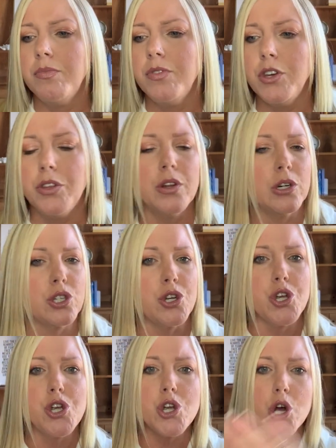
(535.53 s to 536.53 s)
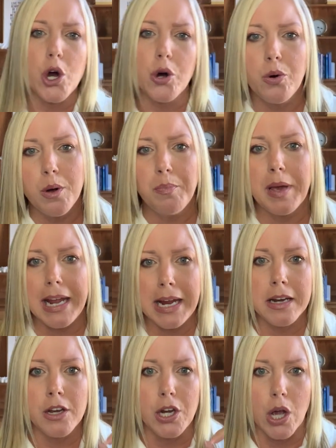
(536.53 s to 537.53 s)
There's no
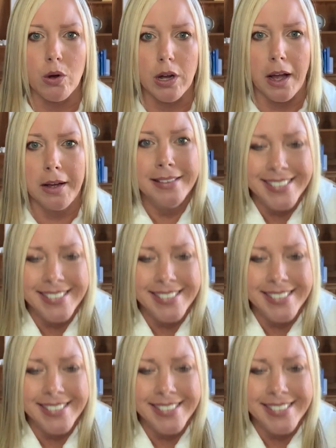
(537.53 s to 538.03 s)
pain in yoga.